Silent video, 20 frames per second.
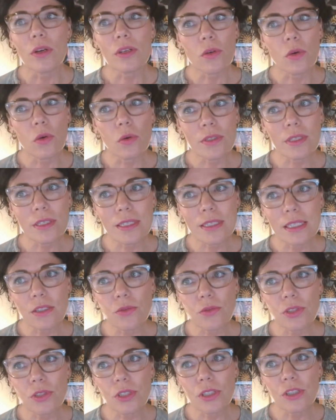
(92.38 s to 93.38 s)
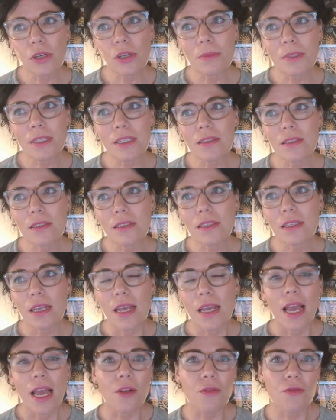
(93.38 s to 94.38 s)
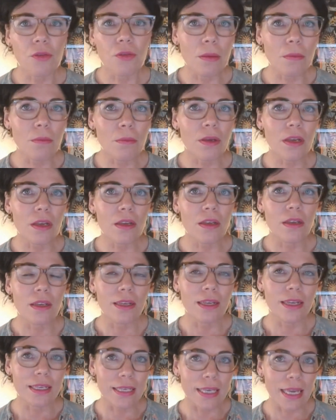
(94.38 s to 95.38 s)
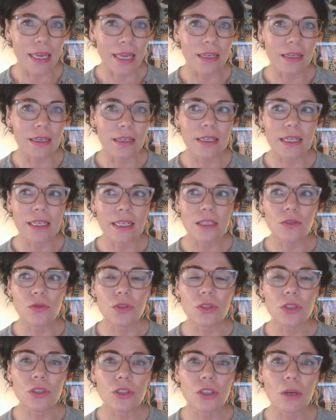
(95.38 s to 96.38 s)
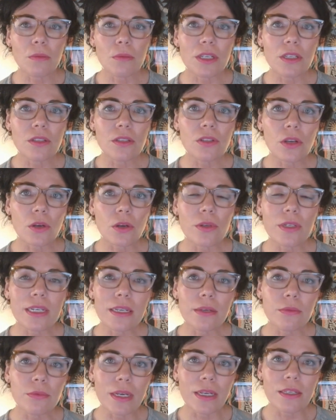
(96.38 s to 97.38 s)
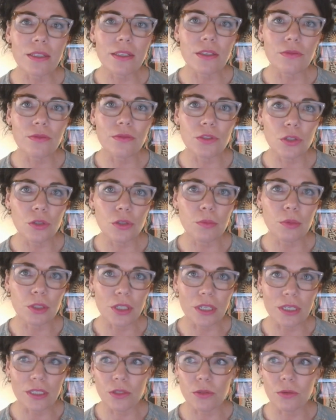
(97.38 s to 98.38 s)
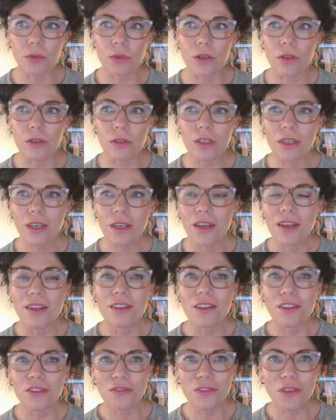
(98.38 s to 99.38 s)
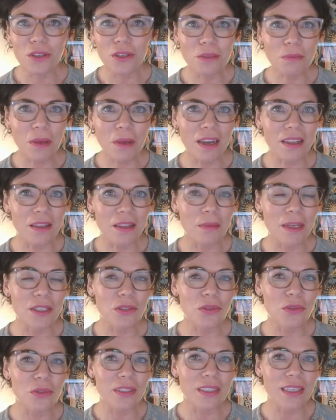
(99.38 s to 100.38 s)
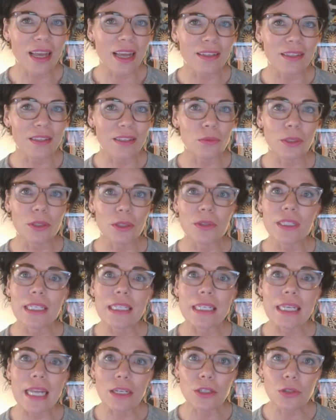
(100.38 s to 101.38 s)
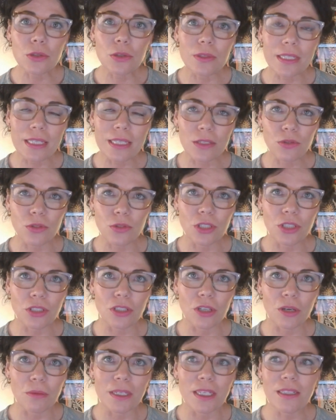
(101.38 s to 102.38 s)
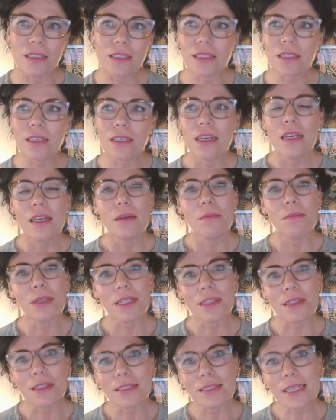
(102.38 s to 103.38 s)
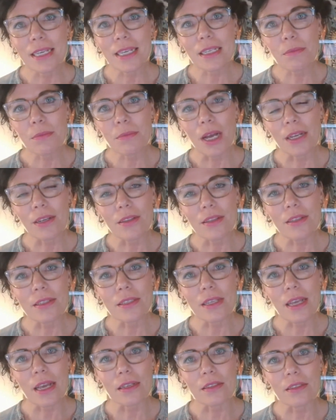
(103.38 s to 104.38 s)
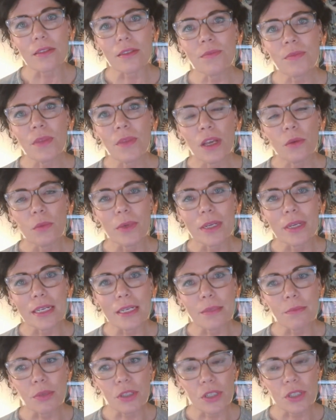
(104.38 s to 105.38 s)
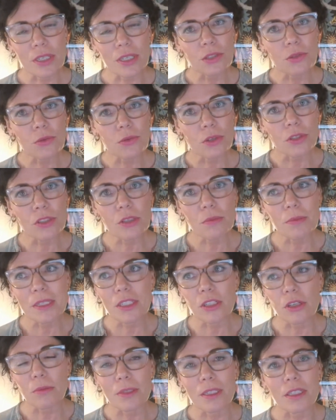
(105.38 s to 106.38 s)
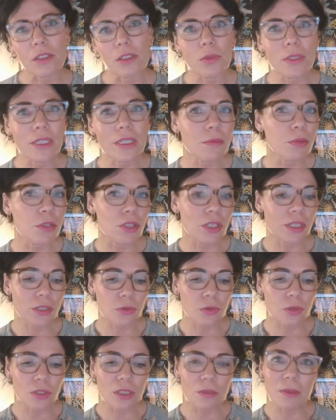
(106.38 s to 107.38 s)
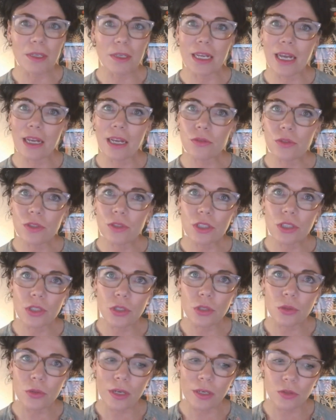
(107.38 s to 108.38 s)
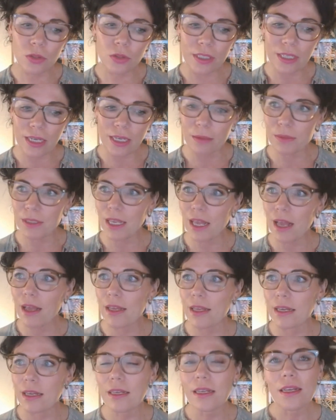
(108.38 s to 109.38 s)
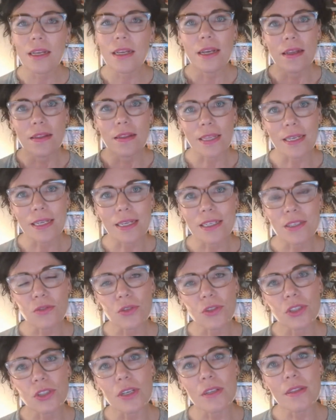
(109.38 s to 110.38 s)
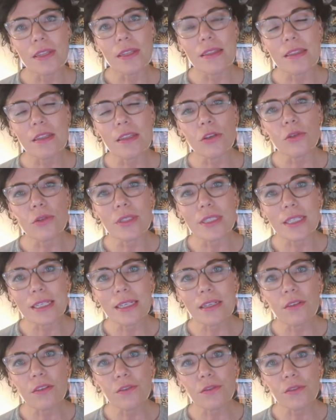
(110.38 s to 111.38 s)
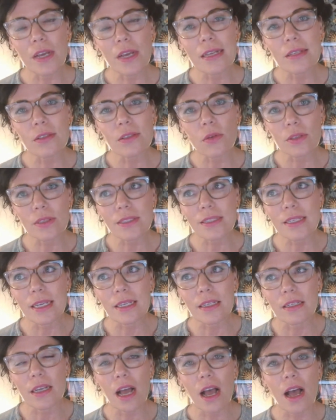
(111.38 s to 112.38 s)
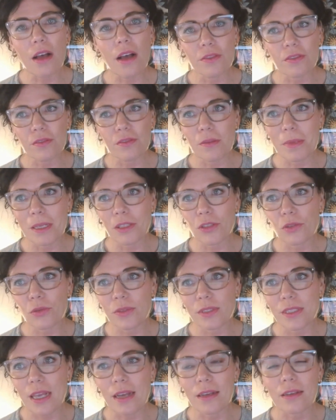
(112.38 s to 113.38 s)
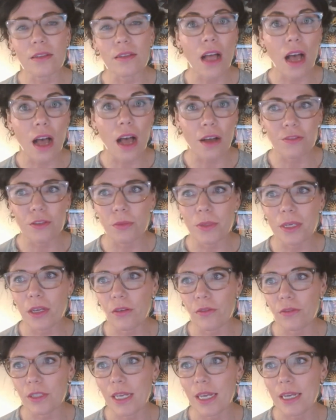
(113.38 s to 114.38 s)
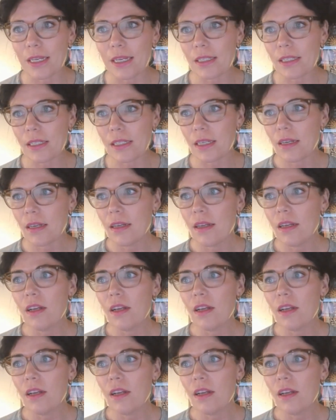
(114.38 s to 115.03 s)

What causes estrogen dominance? And remember, again, estrogen dominance only relative to progesterone. The first part of the menstrual cycle, we're in a natural estrogen dominance, but in the second part of the cycle, we need progesterone to be dominant. We need progesterone to be 100 to 200 times higher than estrogen in the luteal phase or the second half of the menstrual cycle after we ovulate.